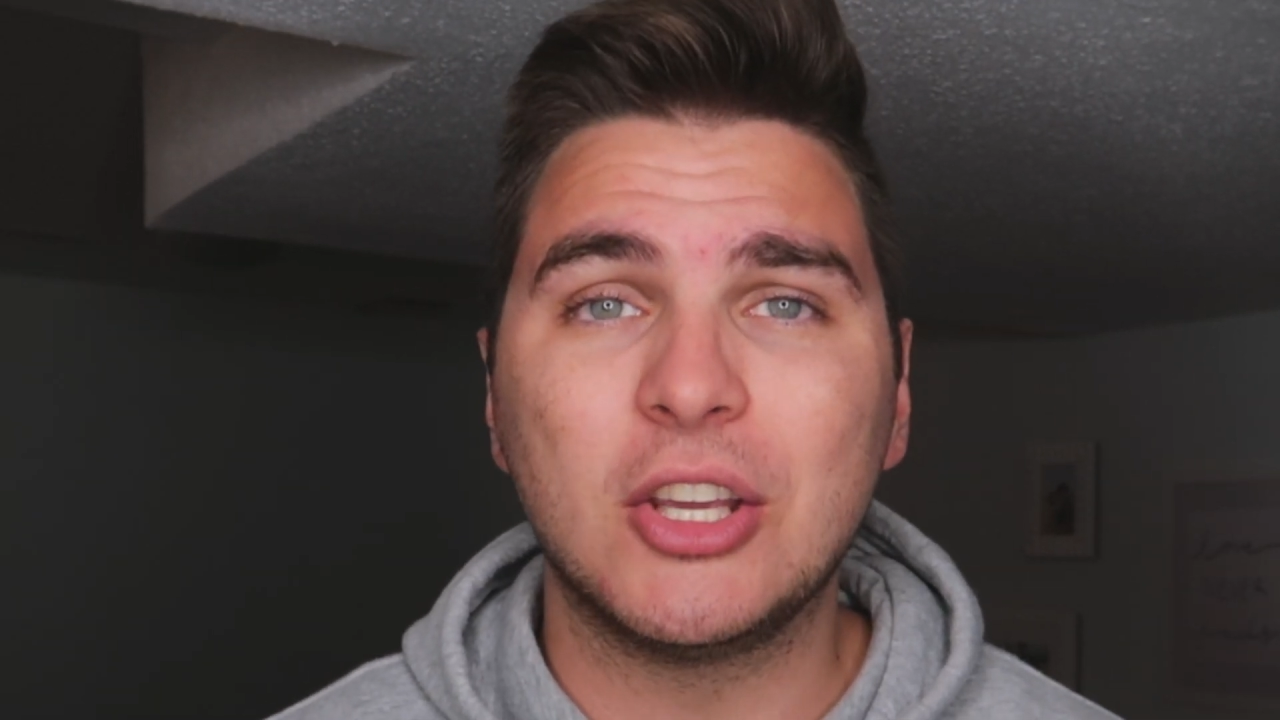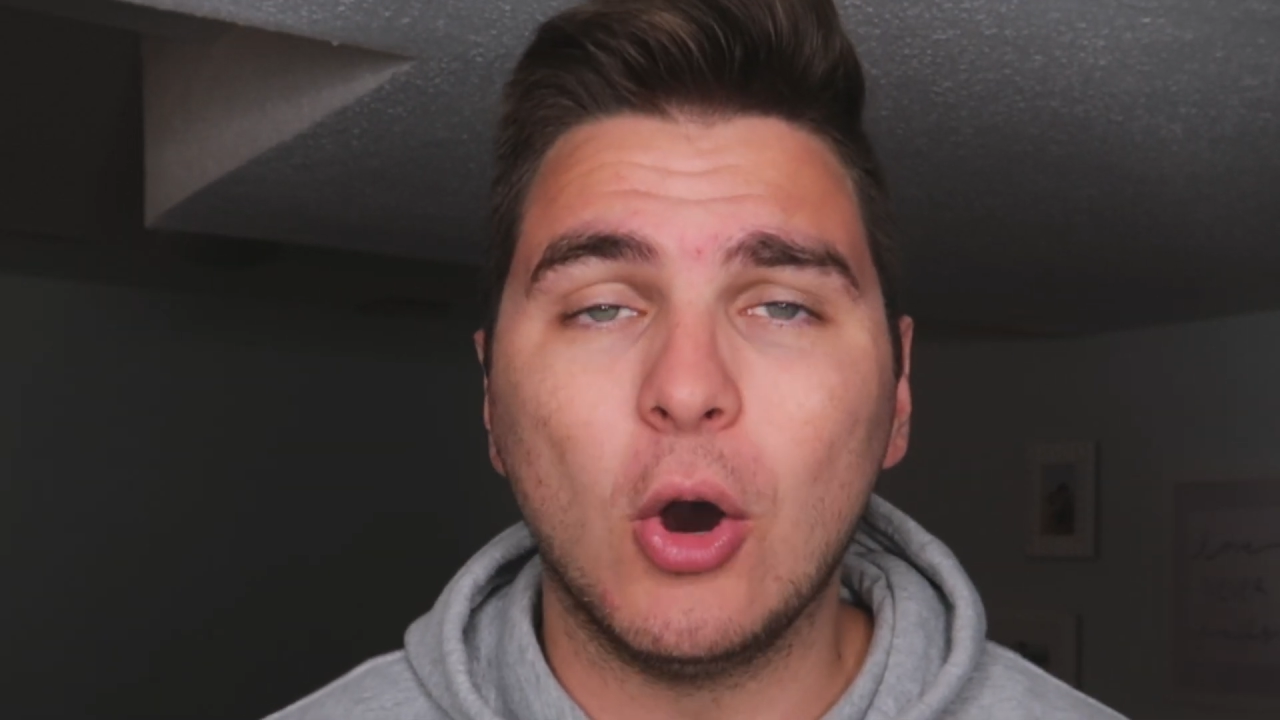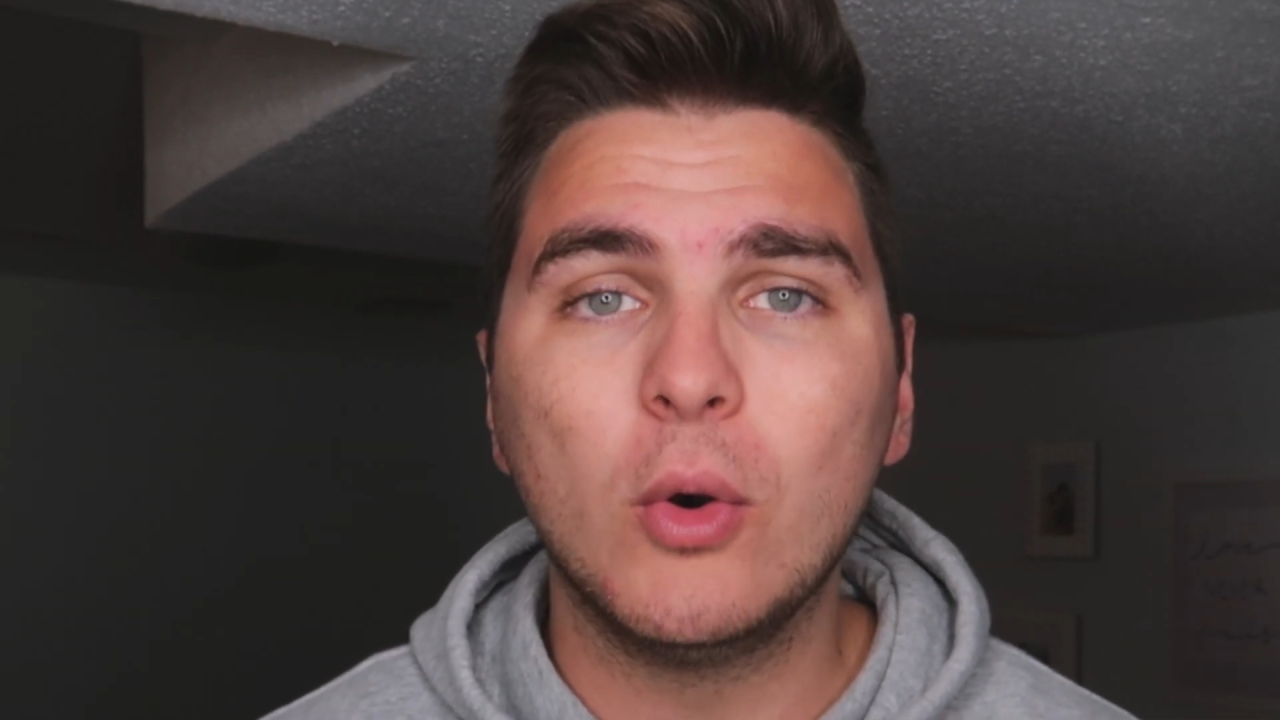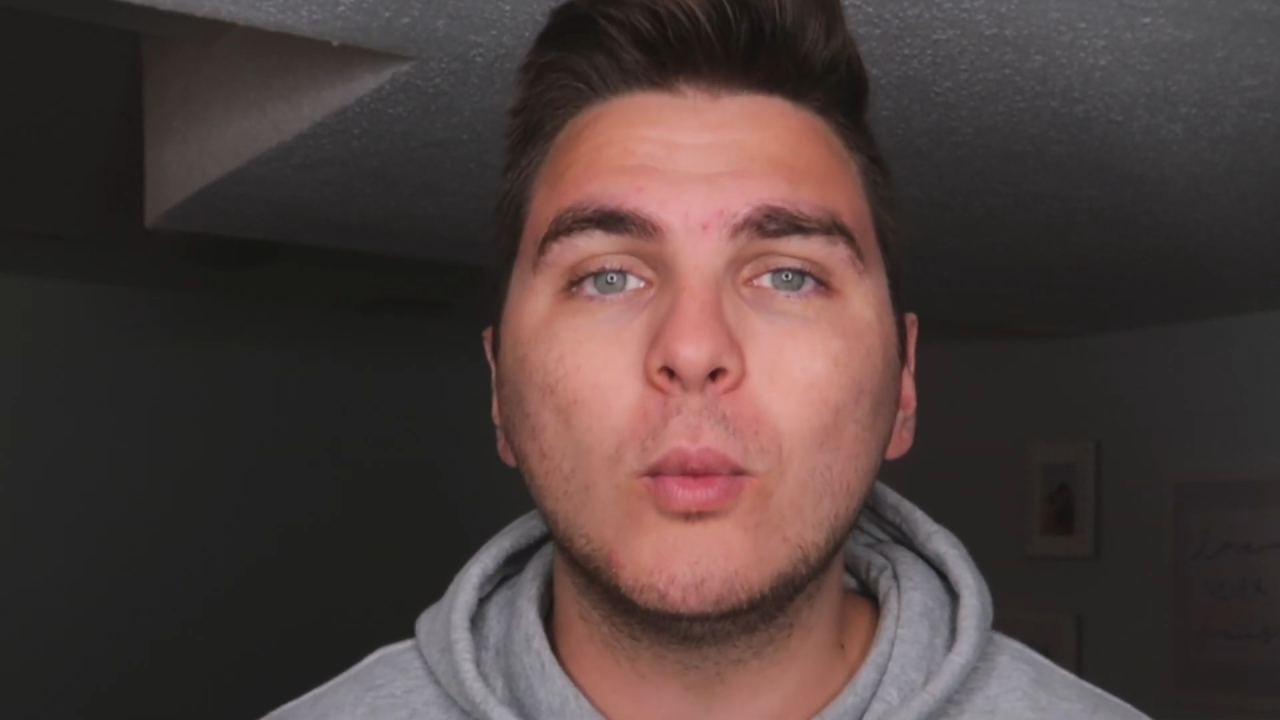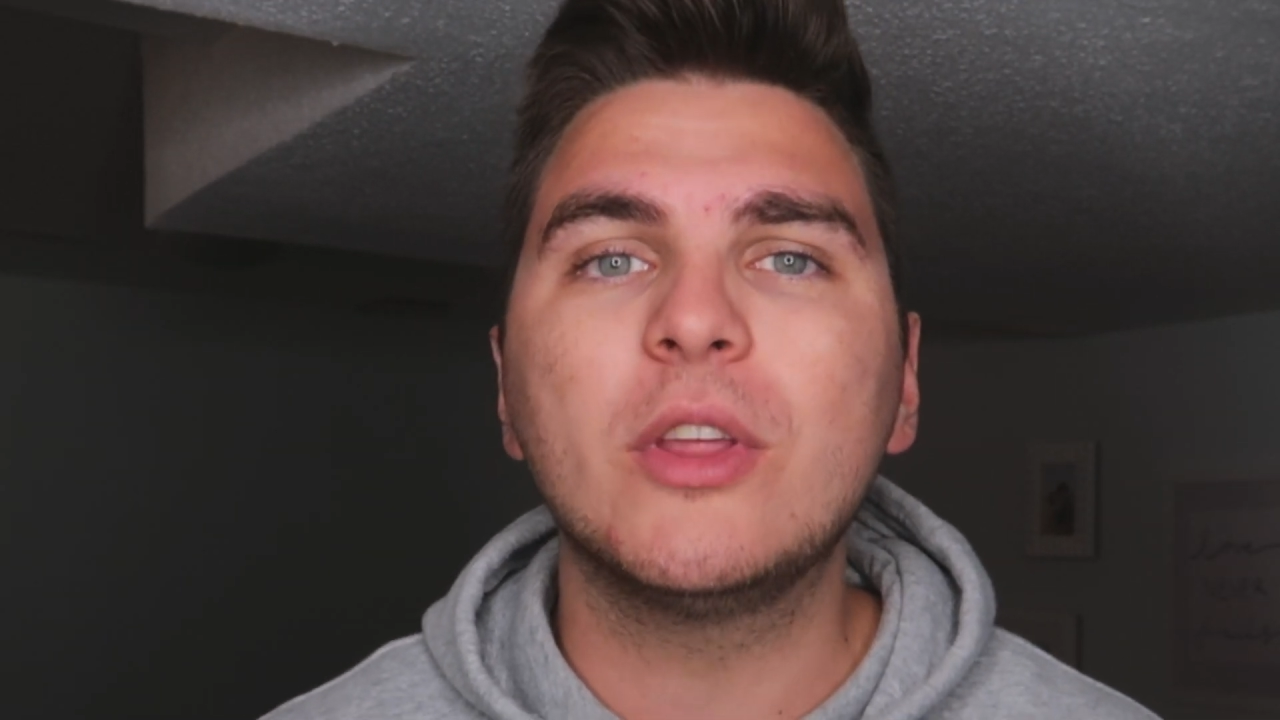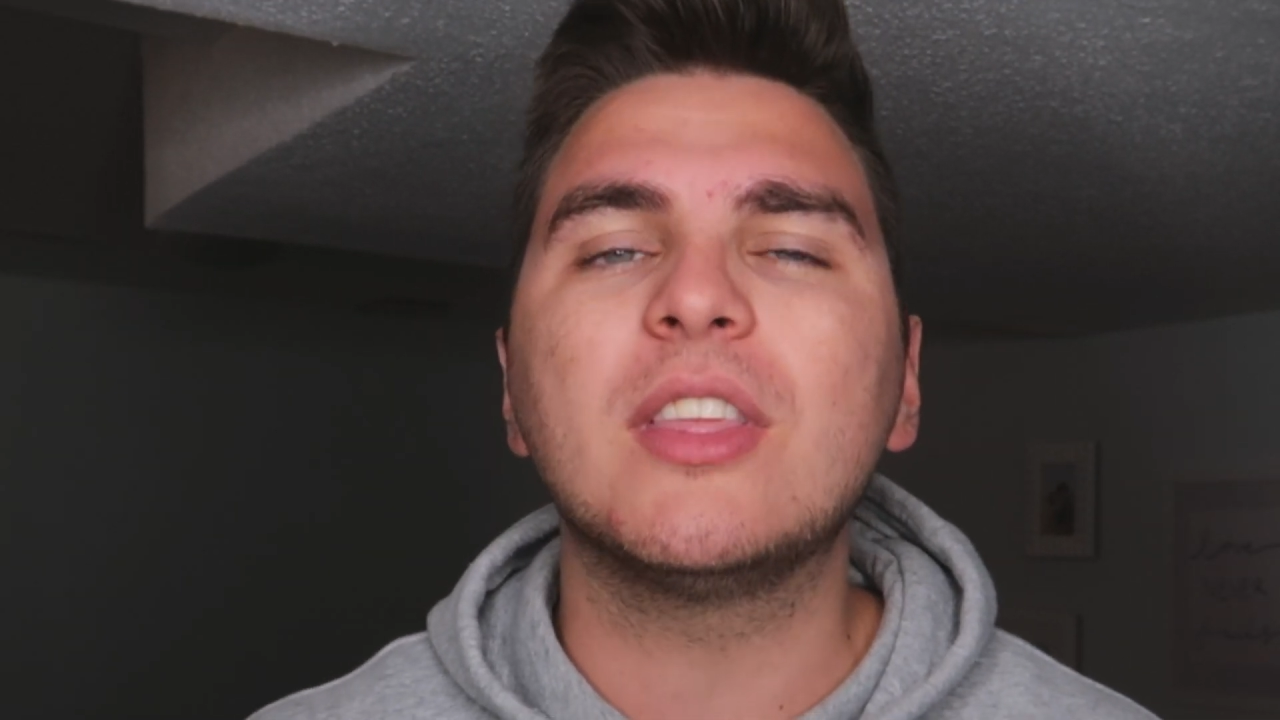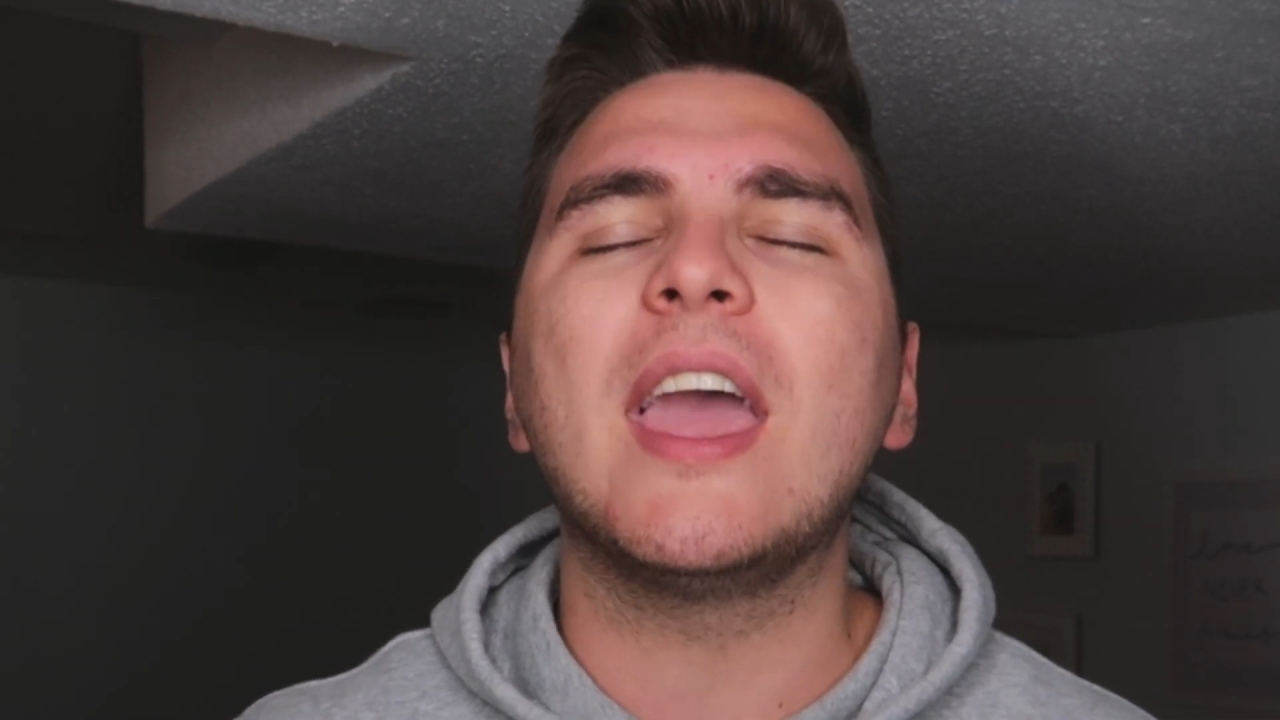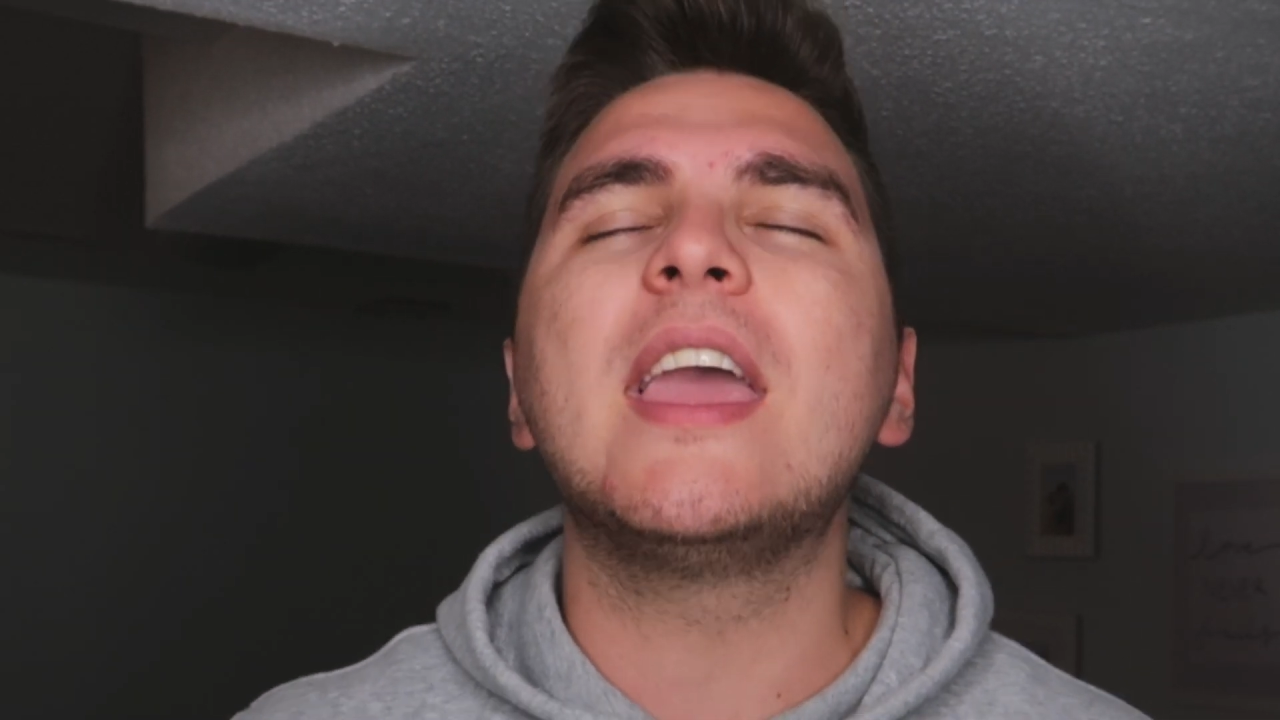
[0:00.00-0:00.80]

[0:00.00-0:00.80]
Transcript: it going with